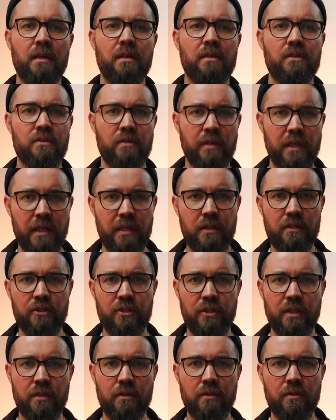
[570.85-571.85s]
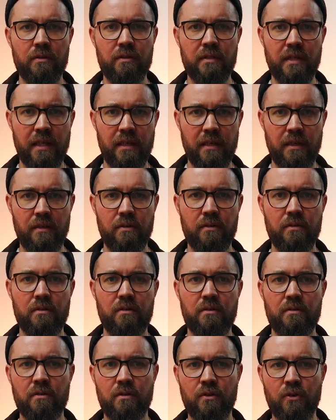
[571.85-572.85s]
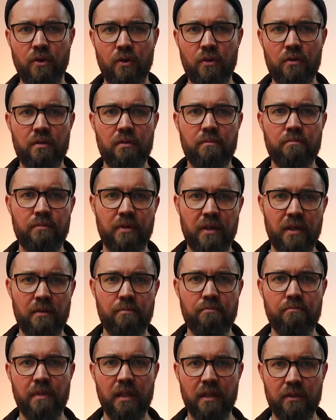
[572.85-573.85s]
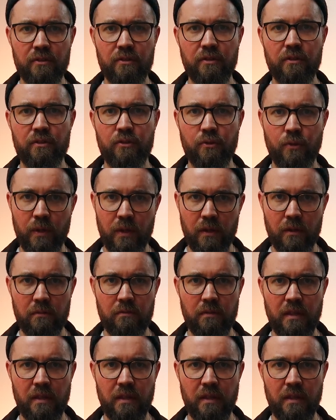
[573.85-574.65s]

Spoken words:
Straight Chino 10 ounce golden brown military twill.